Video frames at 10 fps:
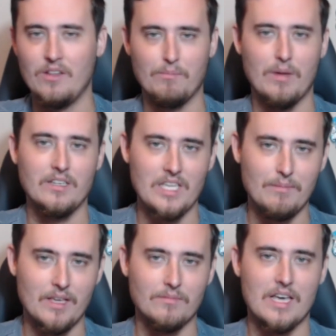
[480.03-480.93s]
the punt team
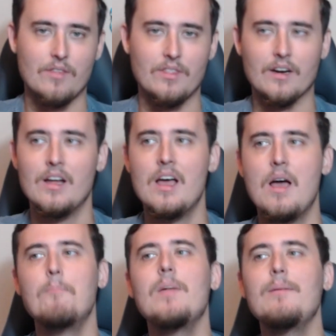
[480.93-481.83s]
comes out there,
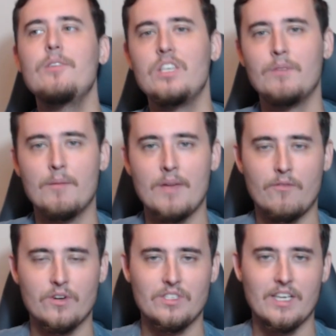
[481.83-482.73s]
maybe see him come out
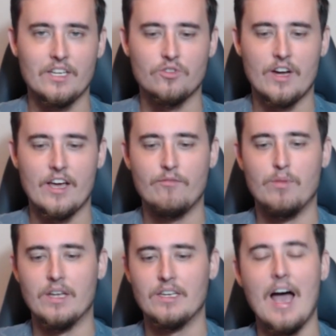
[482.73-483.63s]
for a second drive,
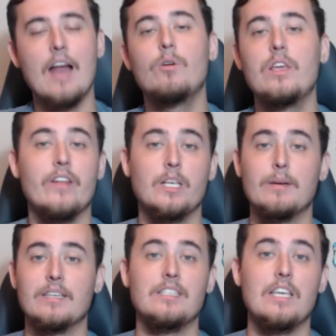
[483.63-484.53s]
but I don't even
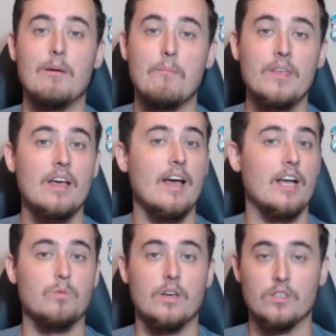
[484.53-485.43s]
expect to see him
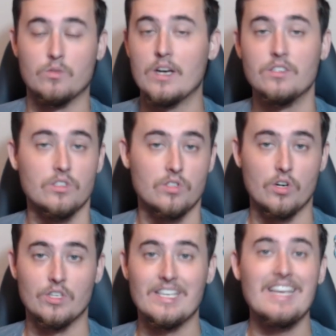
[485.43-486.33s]
as well as the rest of the
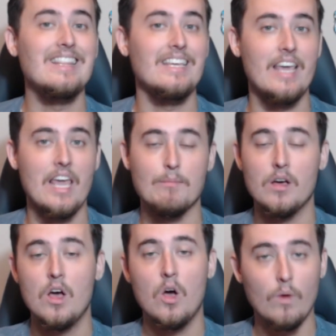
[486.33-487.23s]
starters in the game
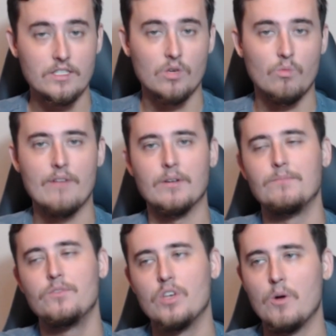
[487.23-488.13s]
whatsoever.
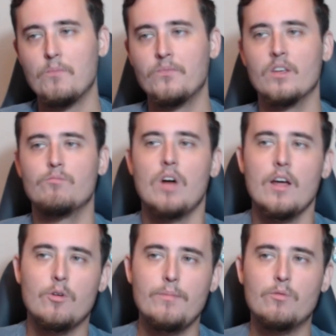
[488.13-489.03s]
So probably
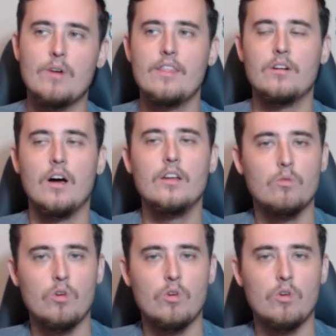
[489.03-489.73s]
going to be rather un-